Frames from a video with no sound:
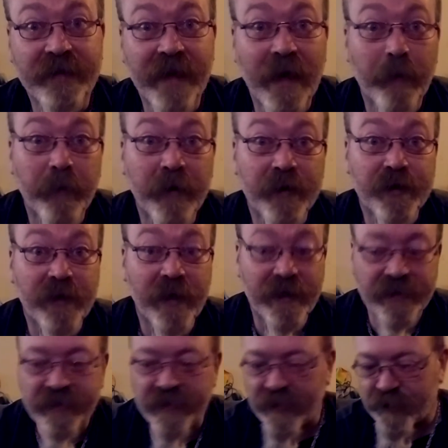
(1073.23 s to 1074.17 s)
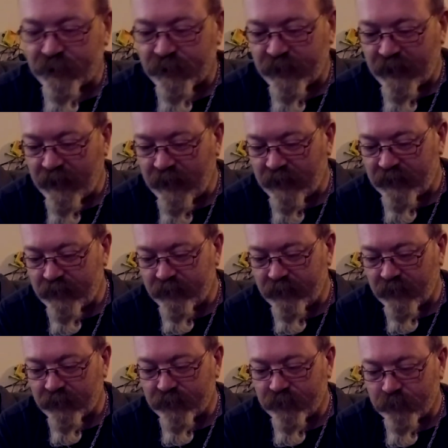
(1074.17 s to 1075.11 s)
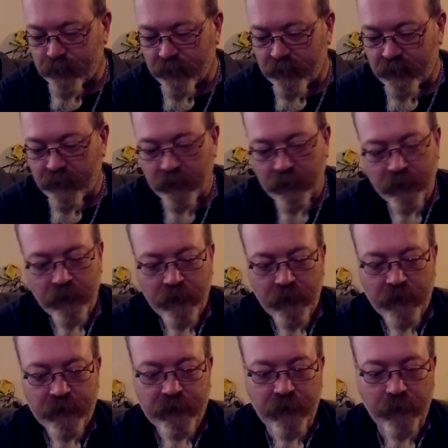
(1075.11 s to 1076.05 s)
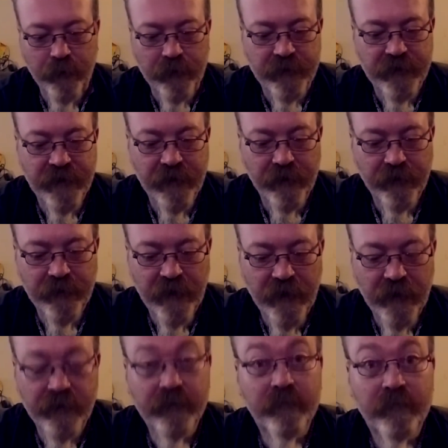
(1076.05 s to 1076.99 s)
damage that session had done to it. So until then,